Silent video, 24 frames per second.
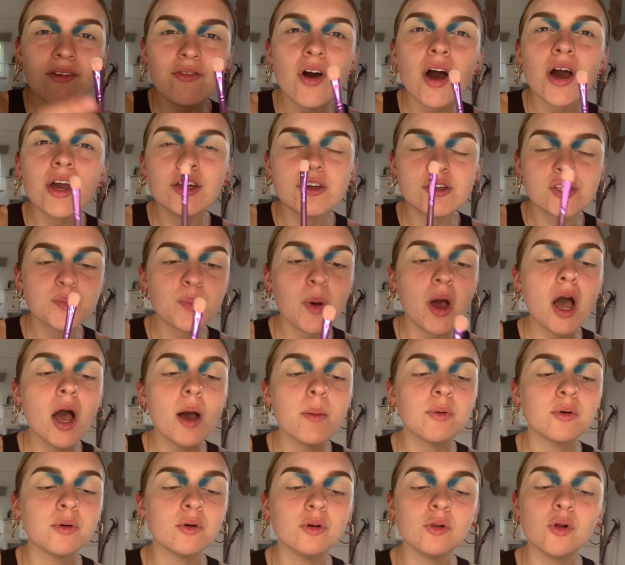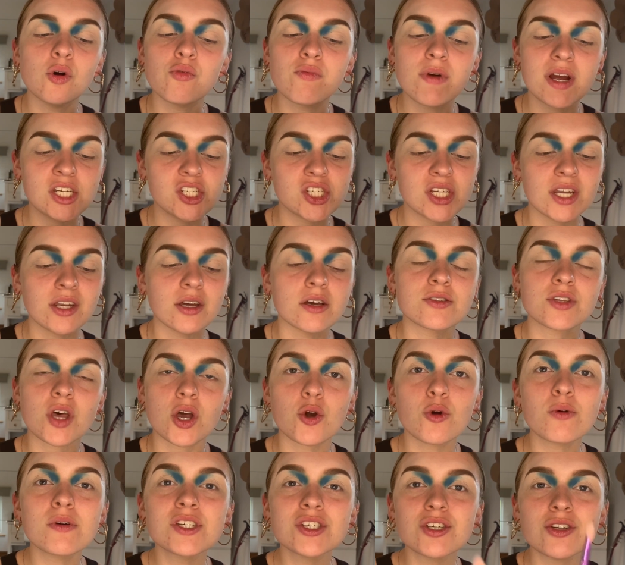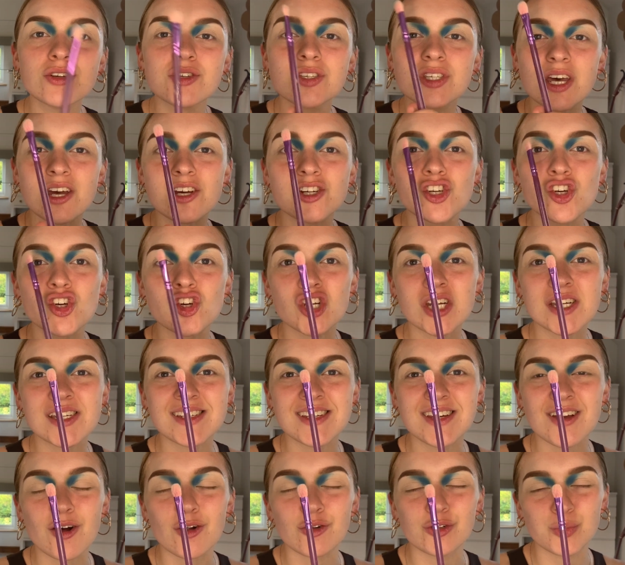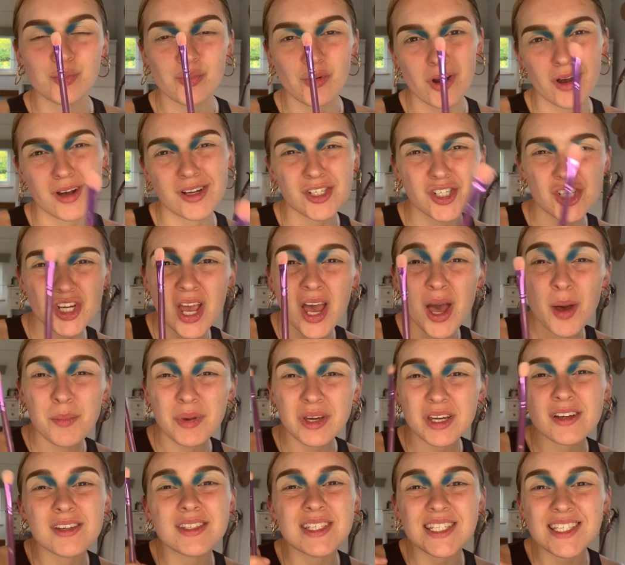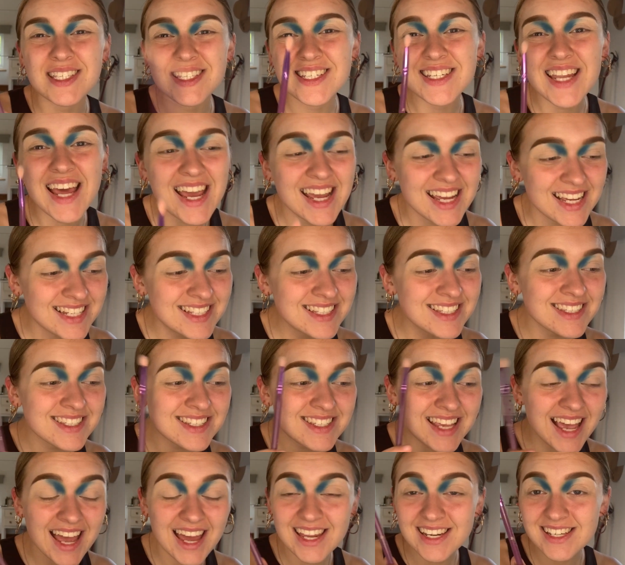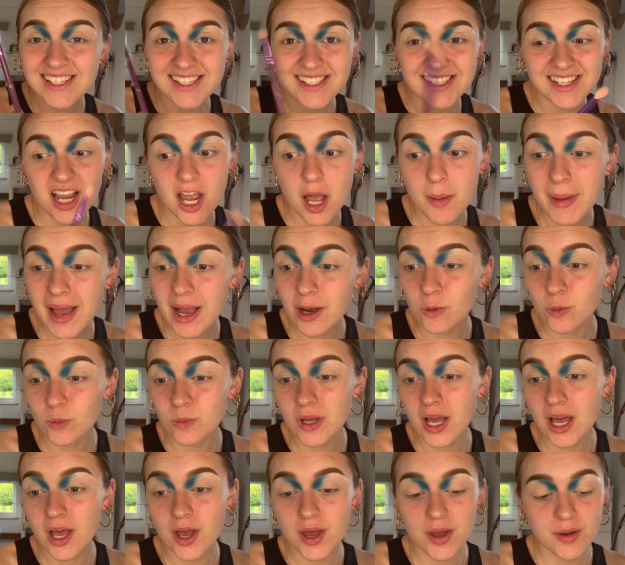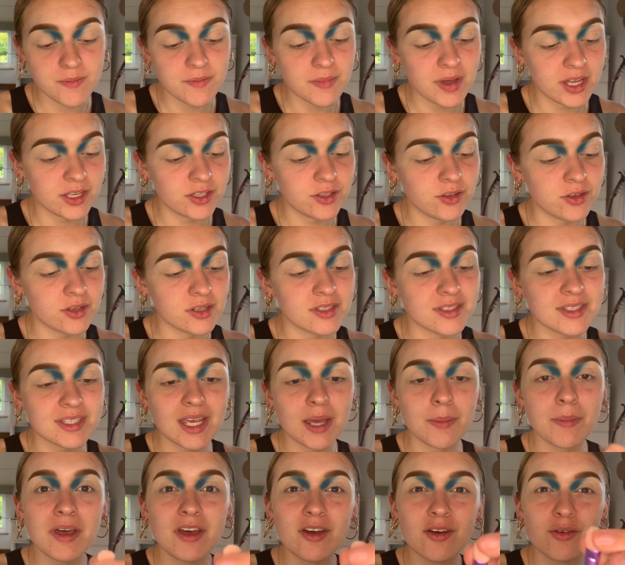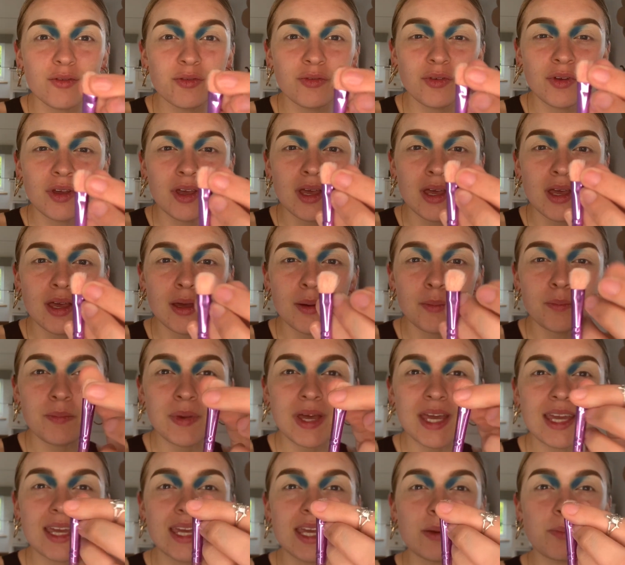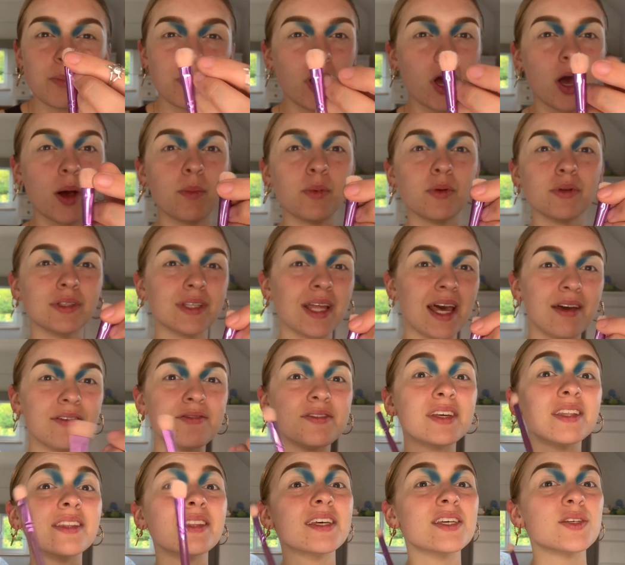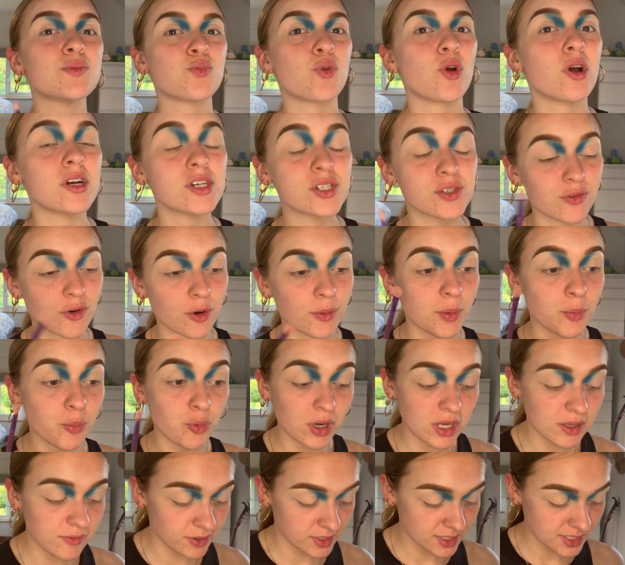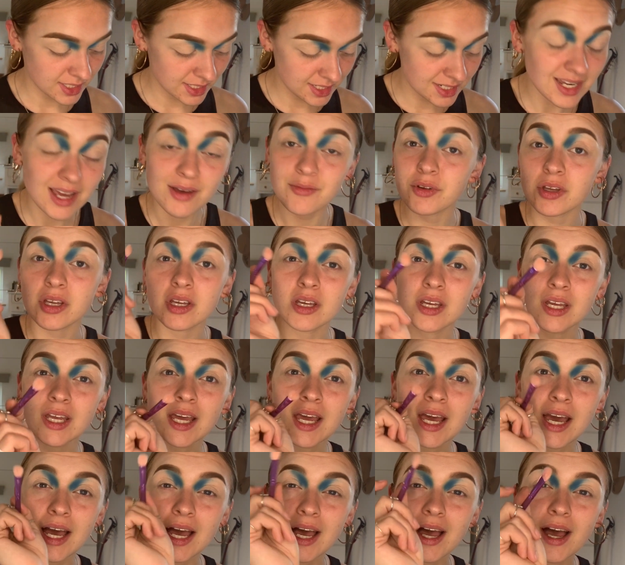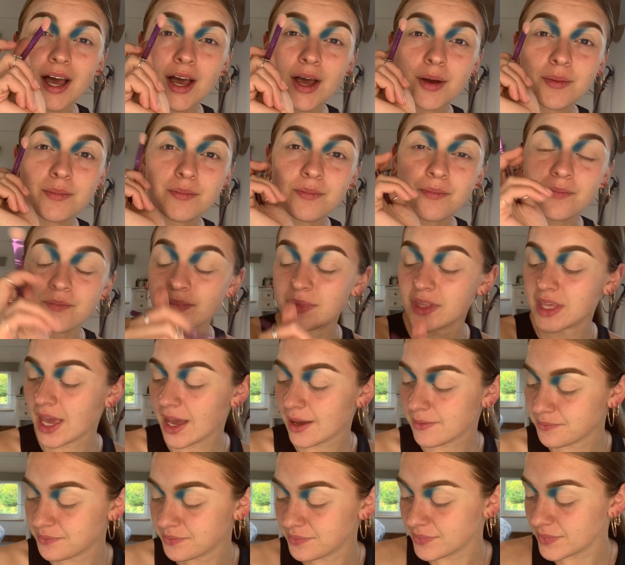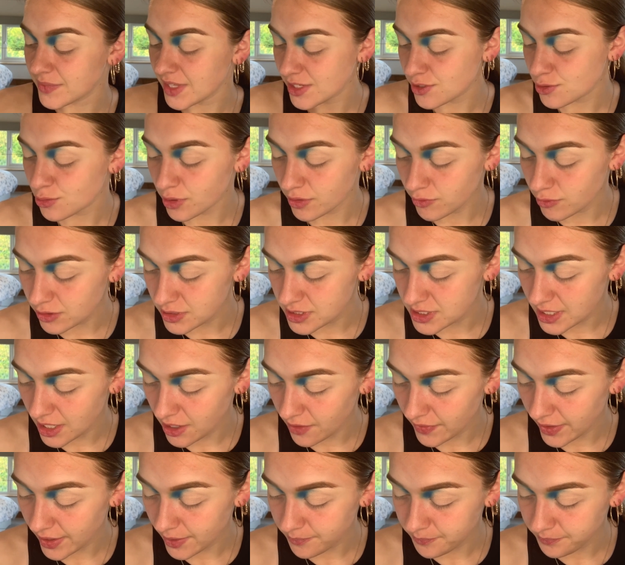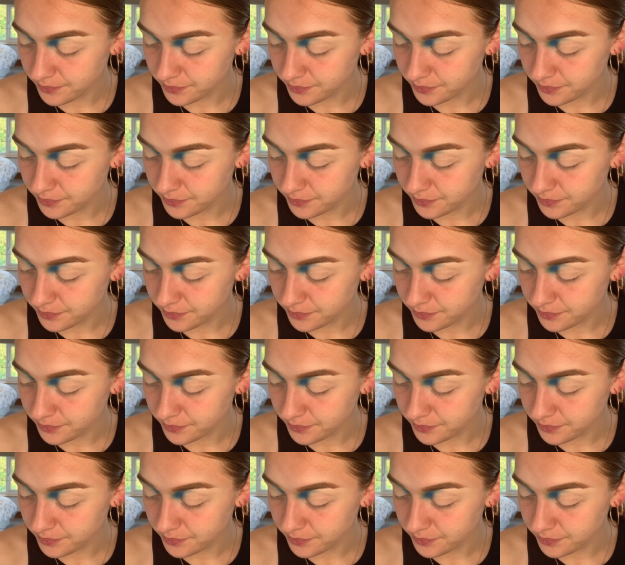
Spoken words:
I use purple or red shadows, I always use a shitty old brush because it stains and doesn't come out. And you can see a bit of pinky purple left in this brush from a previous endeavour. Yeah, that's all I've got to say on that.